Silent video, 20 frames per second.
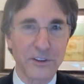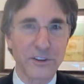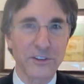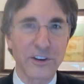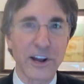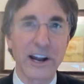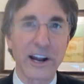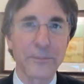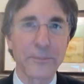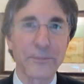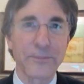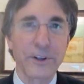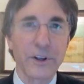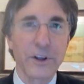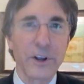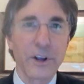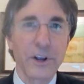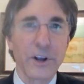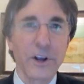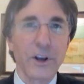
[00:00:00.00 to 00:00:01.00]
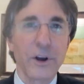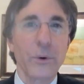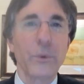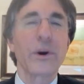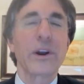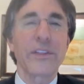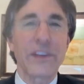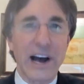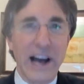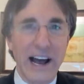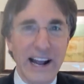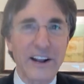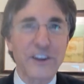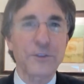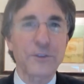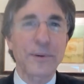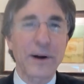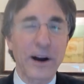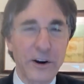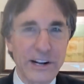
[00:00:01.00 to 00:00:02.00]
be the same? What are the
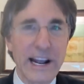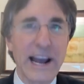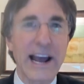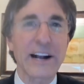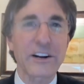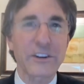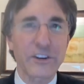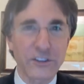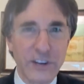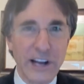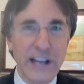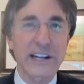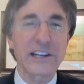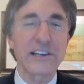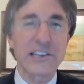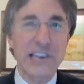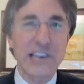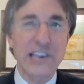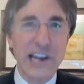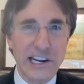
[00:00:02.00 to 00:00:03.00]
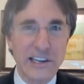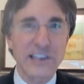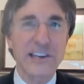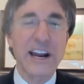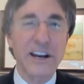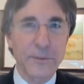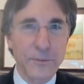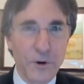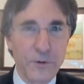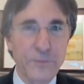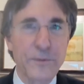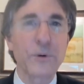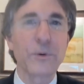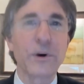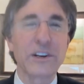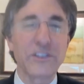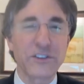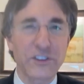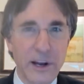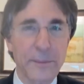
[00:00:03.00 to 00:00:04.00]
highest priority actions I can take today to move
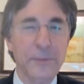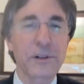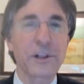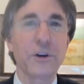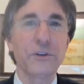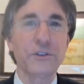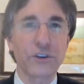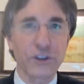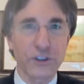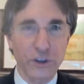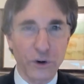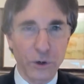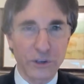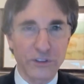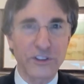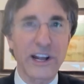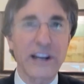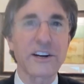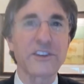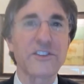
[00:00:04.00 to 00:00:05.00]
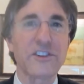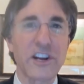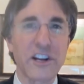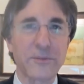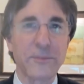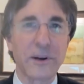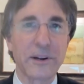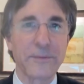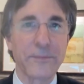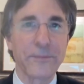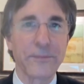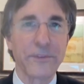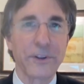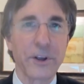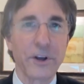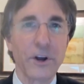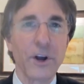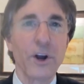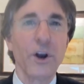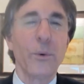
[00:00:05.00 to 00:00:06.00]
me one step closer towards that achievement?
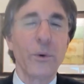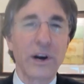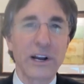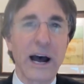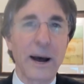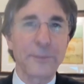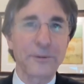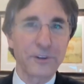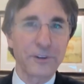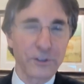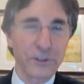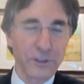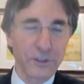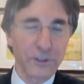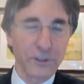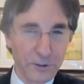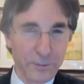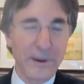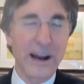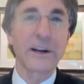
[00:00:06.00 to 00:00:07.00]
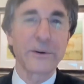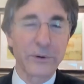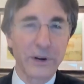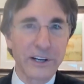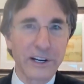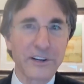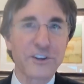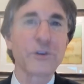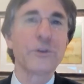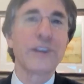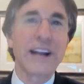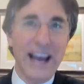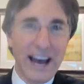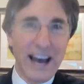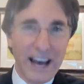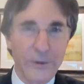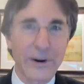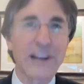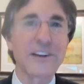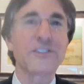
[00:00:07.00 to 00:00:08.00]
What obstacles might I run
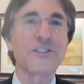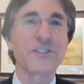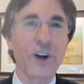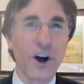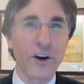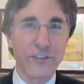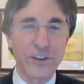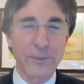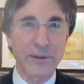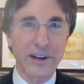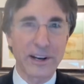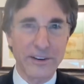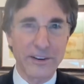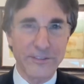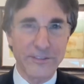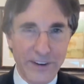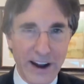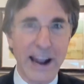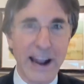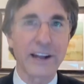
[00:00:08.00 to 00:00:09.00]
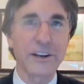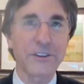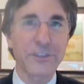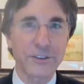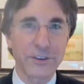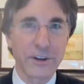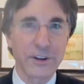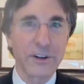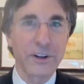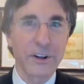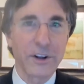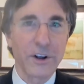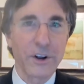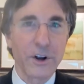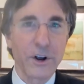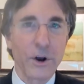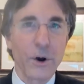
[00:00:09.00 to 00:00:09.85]
into, and how do I solve them in advance?